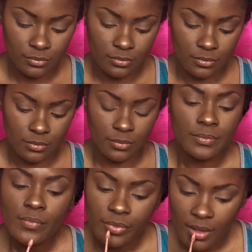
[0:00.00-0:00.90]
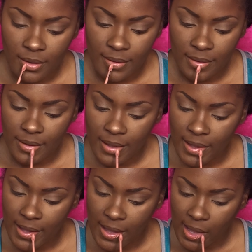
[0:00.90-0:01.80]
Maybelline
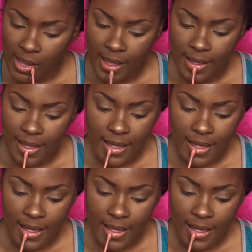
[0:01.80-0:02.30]
Superstay